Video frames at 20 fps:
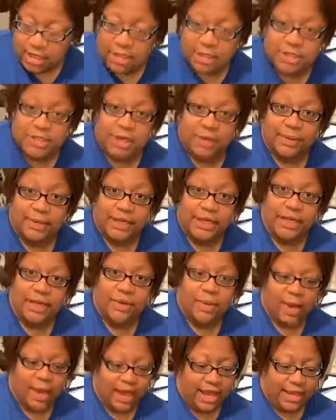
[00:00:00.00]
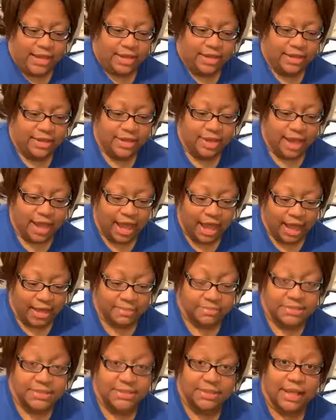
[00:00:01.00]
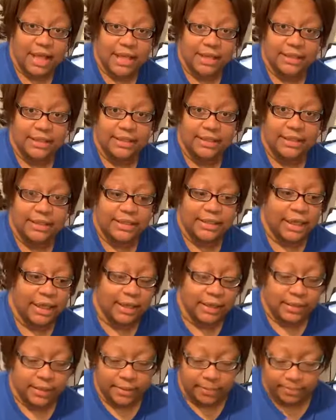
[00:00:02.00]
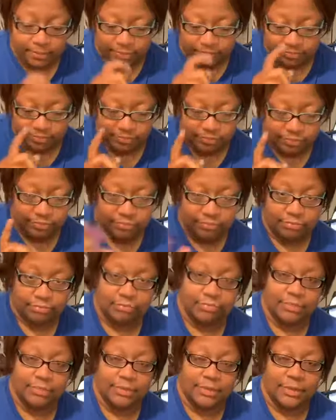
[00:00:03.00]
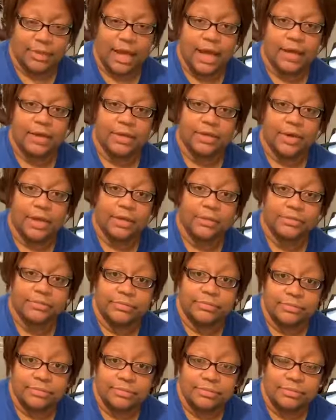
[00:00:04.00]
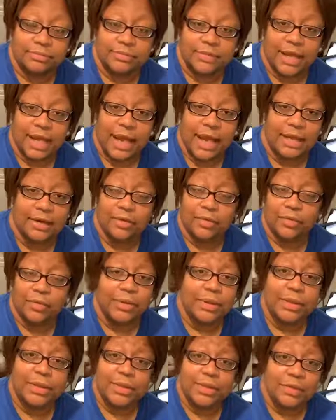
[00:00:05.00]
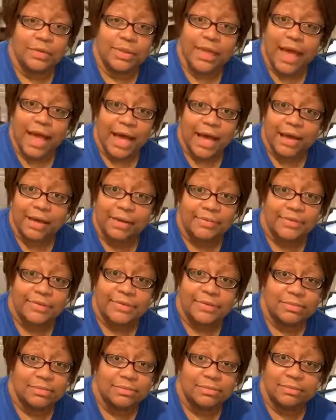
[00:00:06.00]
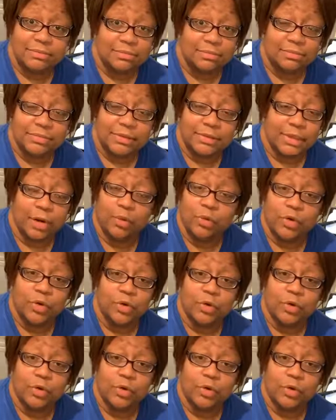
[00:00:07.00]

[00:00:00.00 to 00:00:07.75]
So anyway, I'm slightly I don't know. I don't really do lives. Don't do